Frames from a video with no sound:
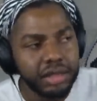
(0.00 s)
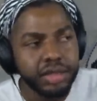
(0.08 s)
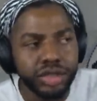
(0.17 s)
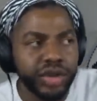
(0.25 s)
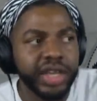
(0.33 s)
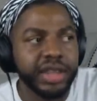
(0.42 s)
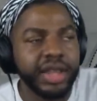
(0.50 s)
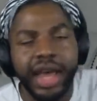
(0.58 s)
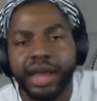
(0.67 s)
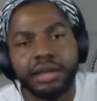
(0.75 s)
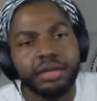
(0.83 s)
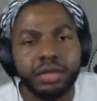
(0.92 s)
drink
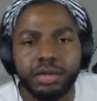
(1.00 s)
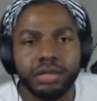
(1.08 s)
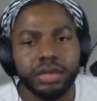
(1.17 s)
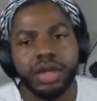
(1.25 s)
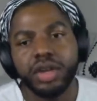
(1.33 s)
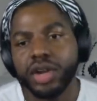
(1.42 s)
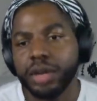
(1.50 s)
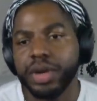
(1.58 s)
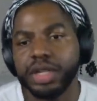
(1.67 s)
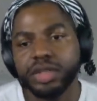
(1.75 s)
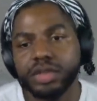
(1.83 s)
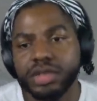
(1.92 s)
that
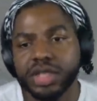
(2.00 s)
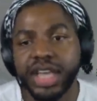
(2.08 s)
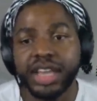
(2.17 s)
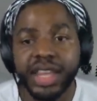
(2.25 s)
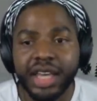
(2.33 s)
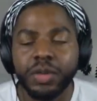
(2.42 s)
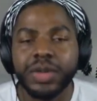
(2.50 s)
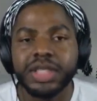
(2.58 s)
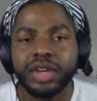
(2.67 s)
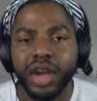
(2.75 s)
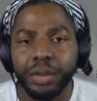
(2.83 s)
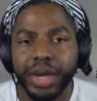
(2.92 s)
cranberry juice, because I think it was
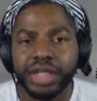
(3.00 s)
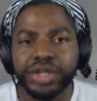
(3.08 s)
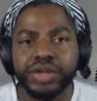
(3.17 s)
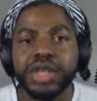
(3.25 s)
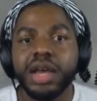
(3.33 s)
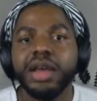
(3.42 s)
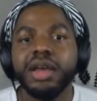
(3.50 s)
the cranberry juice